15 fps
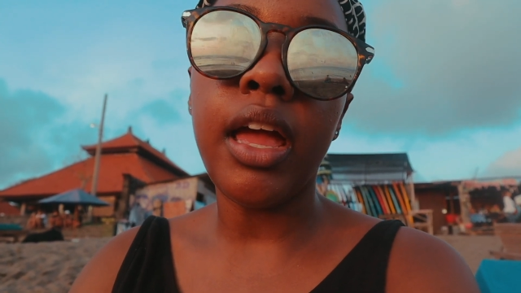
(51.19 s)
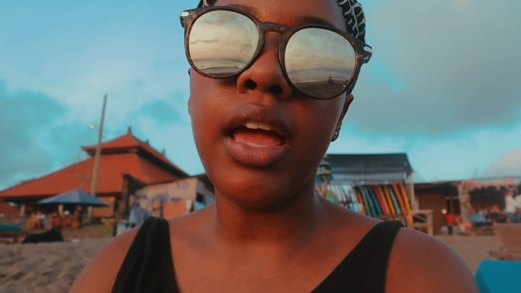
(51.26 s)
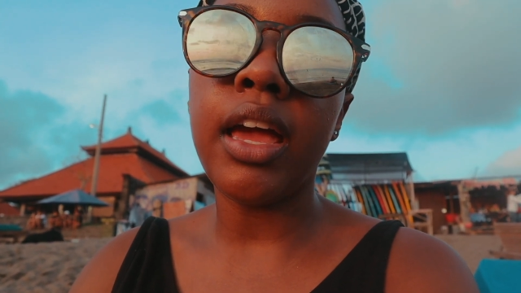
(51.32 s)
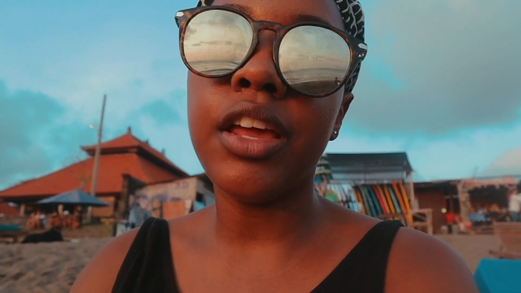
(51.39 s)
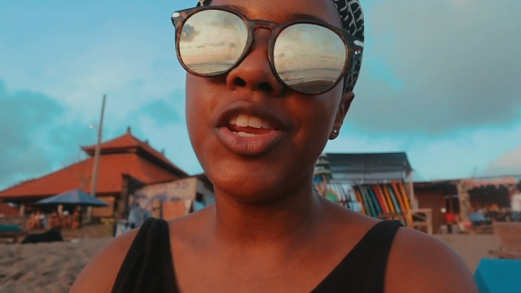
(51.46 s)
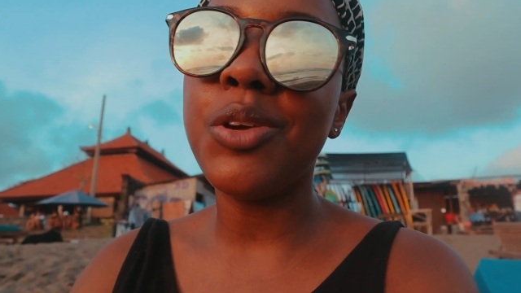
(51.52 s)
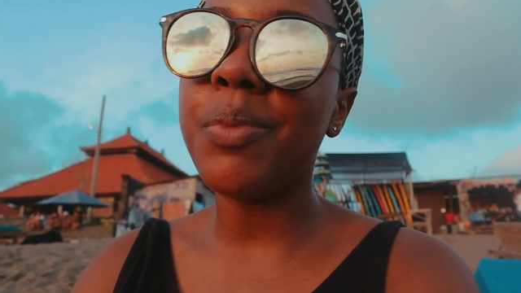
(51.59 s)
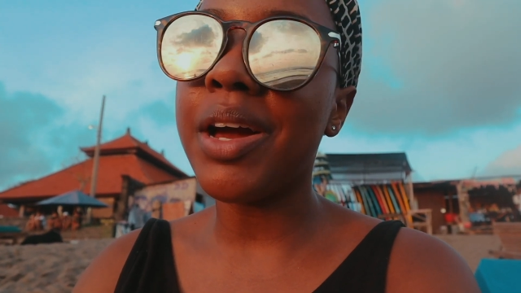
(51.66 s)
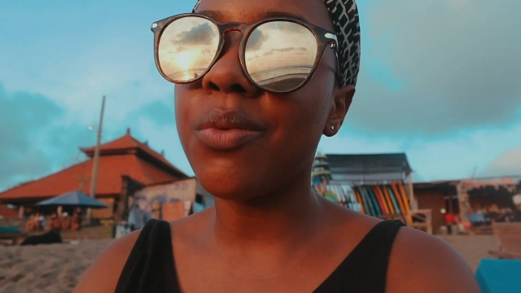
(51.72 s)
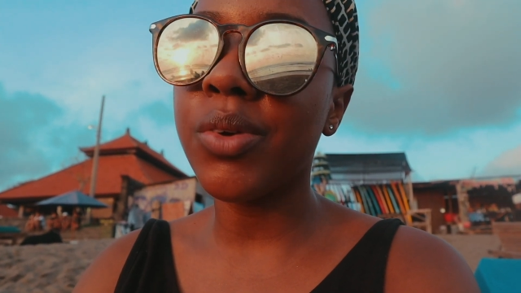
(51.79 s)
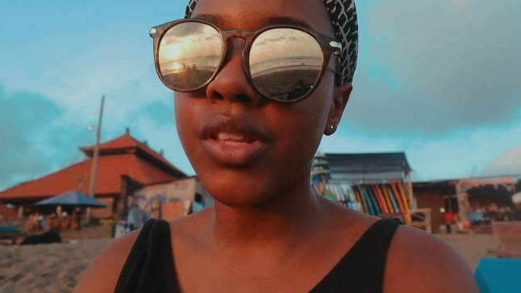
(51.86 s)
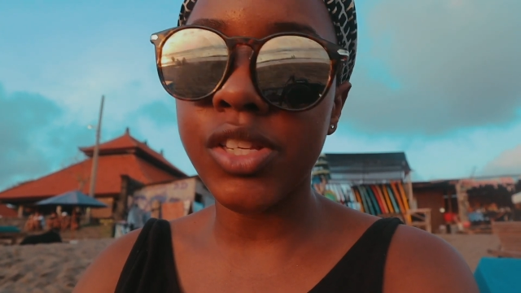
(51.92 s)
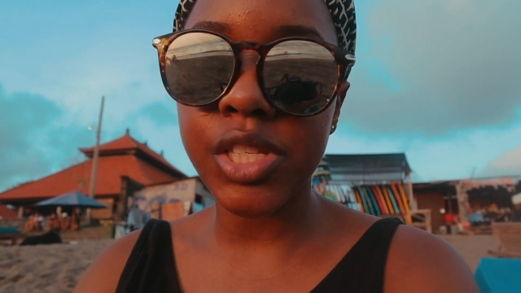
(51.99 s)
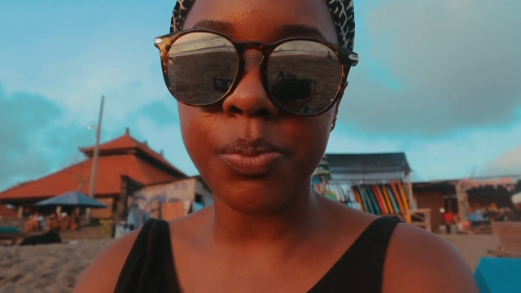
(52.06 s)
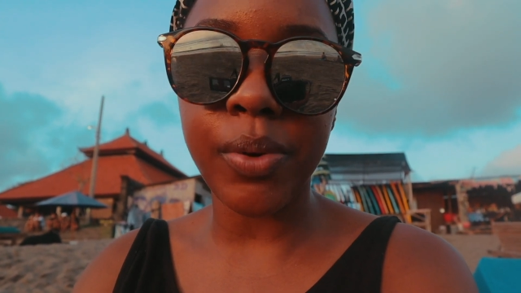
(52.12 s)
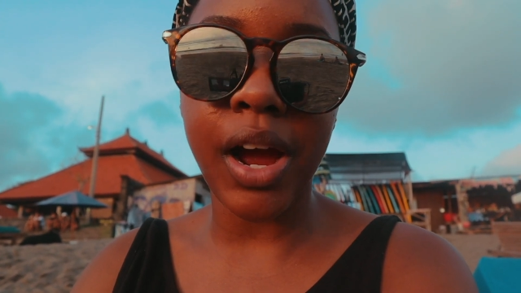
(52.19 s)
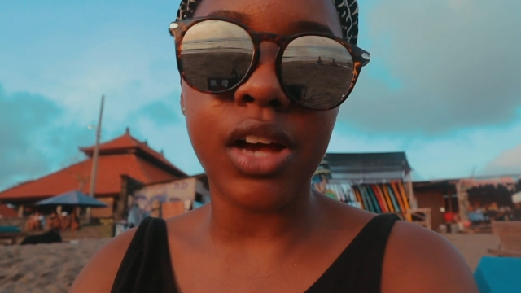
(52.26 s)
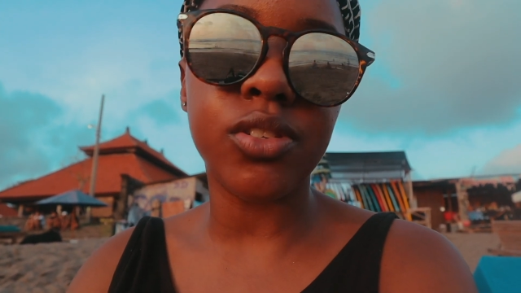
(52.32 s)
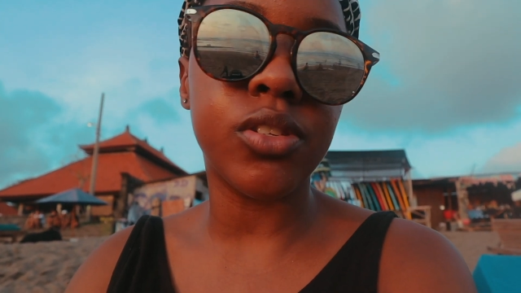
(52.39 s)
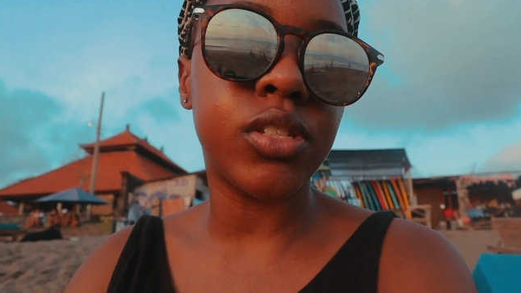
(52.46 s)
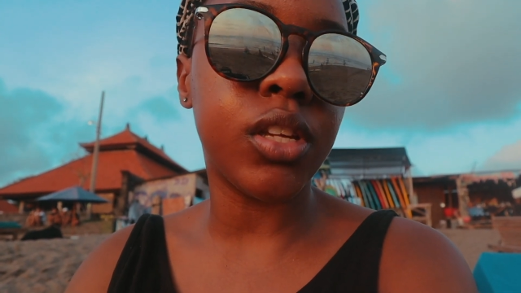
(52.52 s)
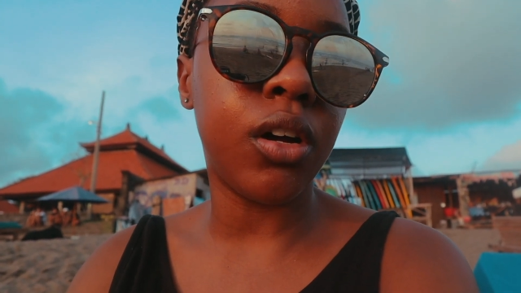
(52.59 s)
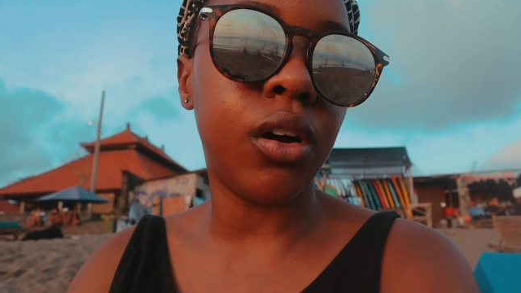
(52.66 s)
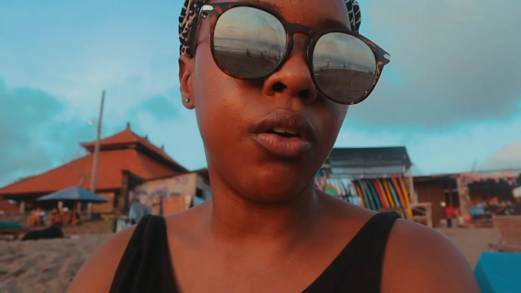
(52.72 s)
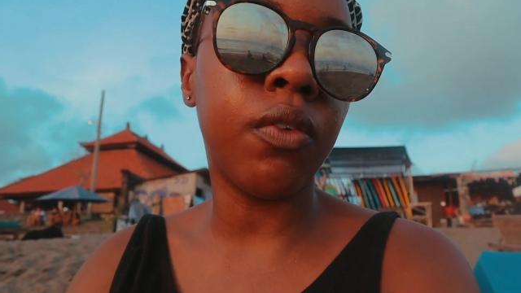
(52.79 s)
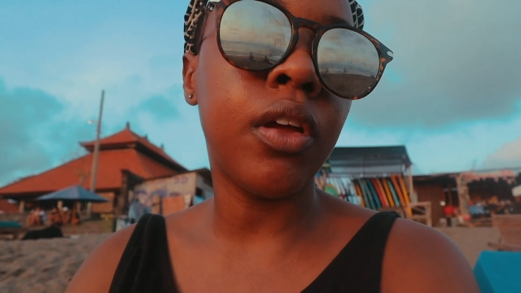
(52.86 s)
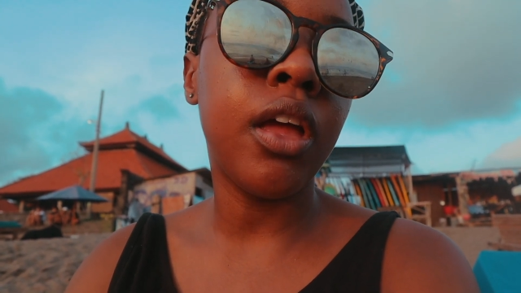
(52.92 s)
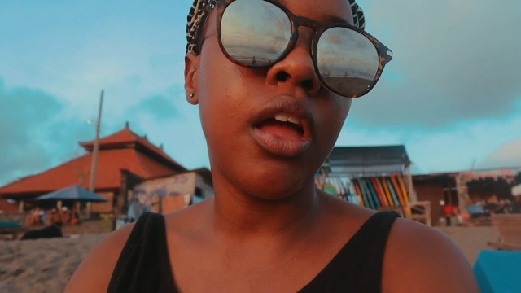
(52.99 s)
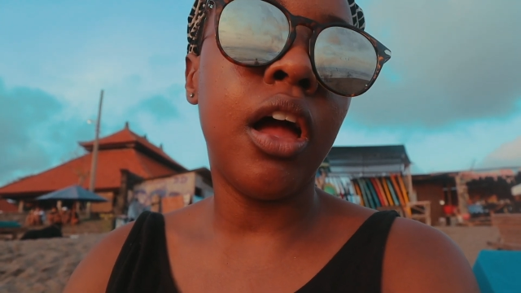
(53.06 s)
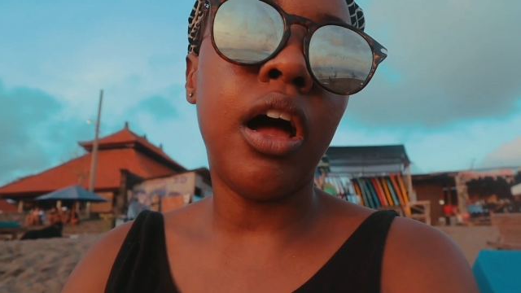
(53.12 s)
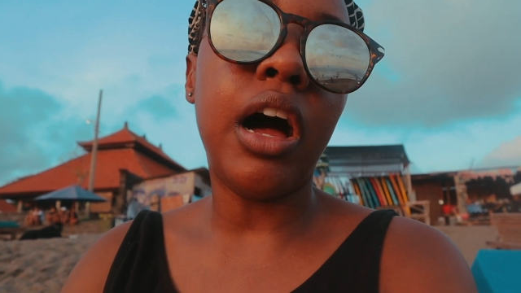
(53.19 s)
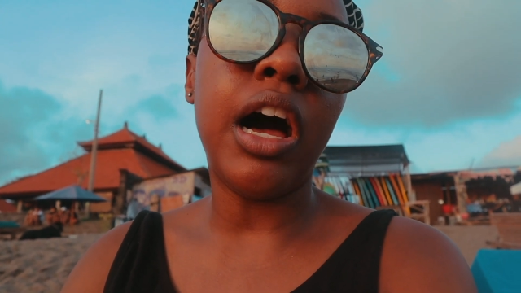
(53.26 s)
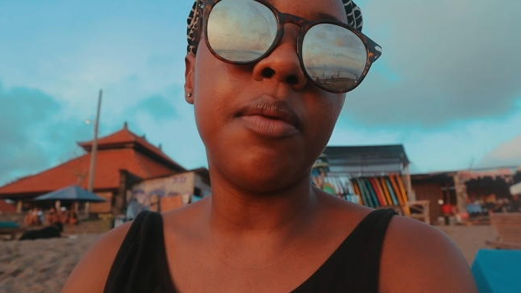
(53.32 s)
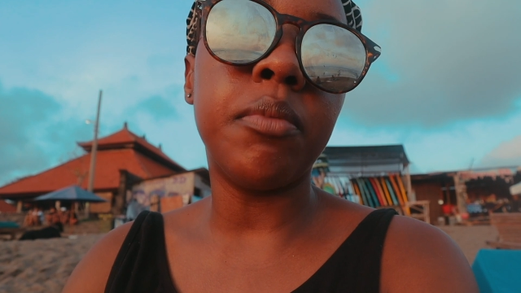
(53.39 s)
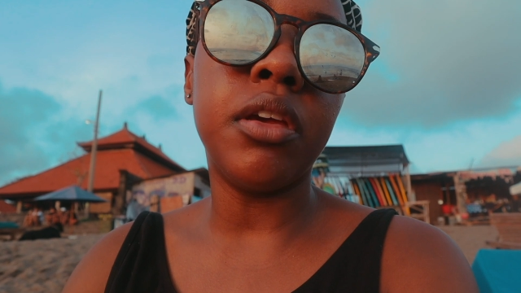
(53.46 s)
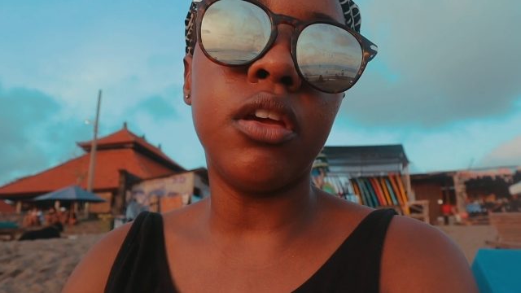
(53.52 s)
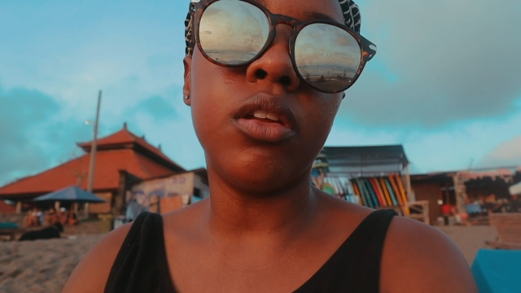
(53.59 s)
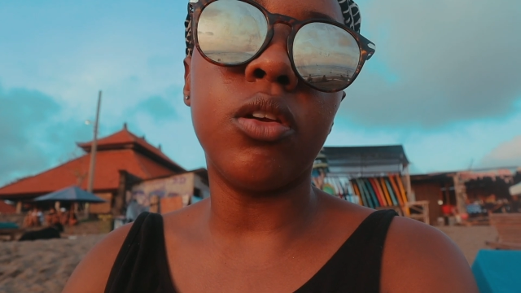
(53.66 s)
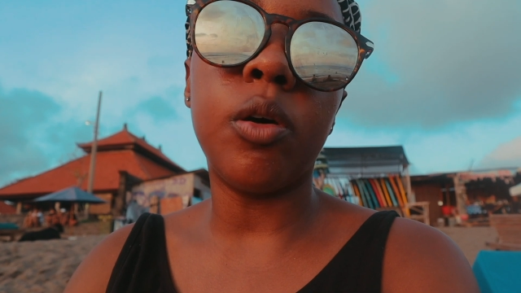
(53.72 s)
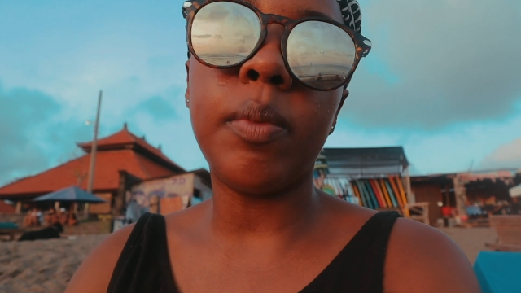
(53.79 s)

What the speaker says: And you might really surprise yourself. I mean,